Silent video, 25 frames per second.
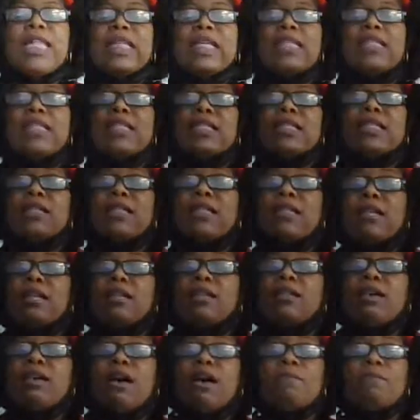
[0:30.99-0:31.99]
this is
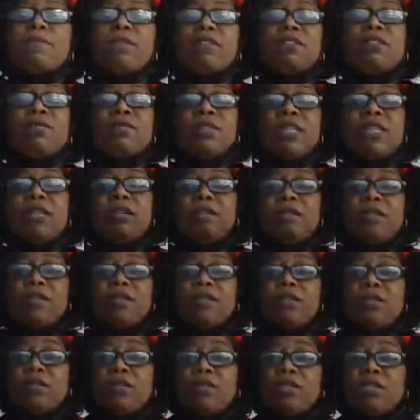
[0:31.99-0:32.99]
another opportunity
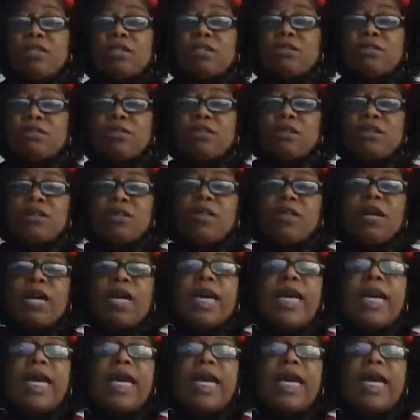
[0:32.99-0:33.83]
to do so.